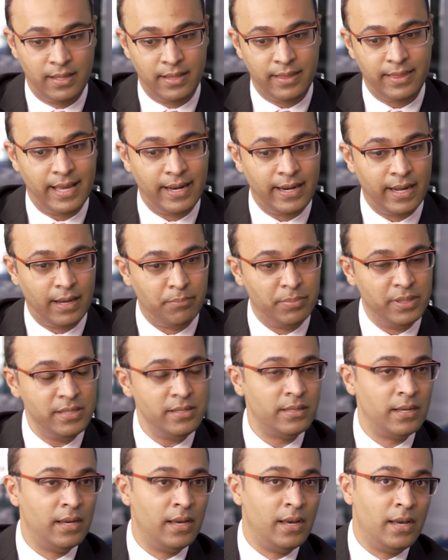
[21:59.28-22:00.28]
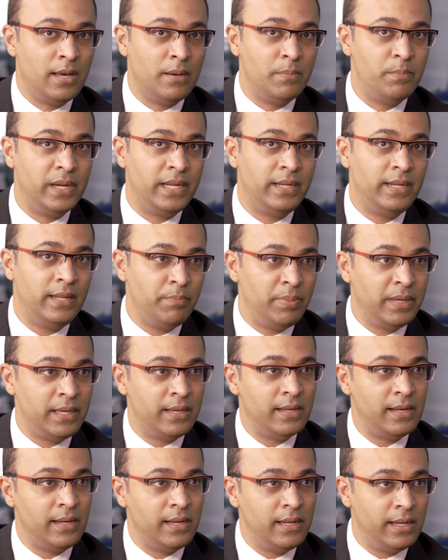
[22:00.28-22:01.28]
that happens. But
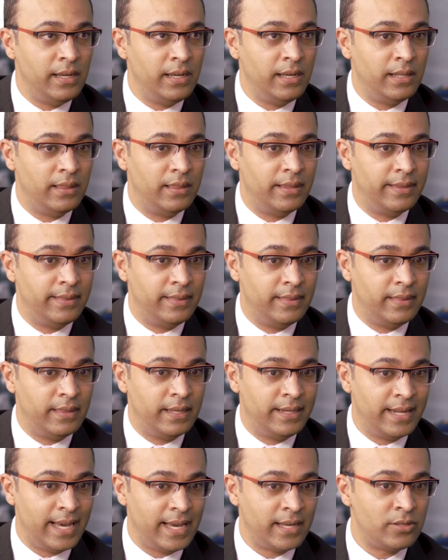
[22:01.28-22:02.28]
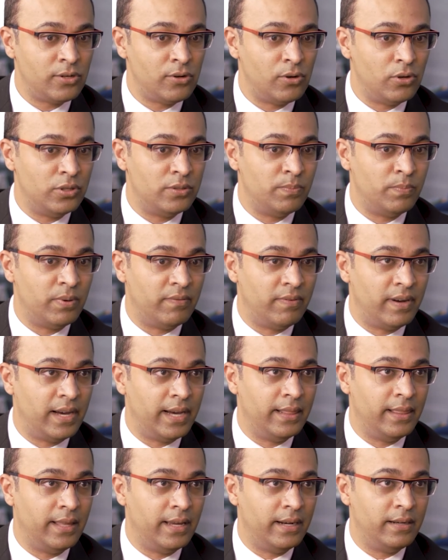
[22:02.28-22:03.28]
typically, the tax laws
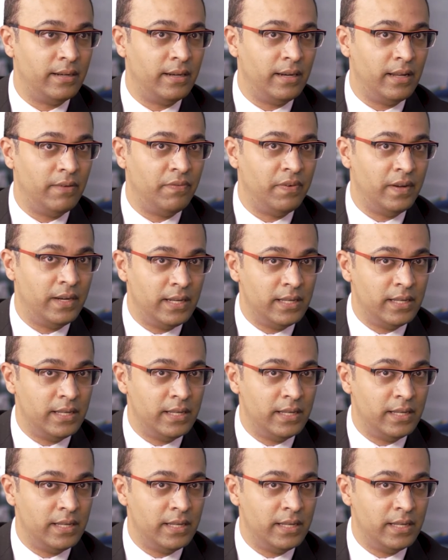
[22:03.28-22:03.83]
provide that if it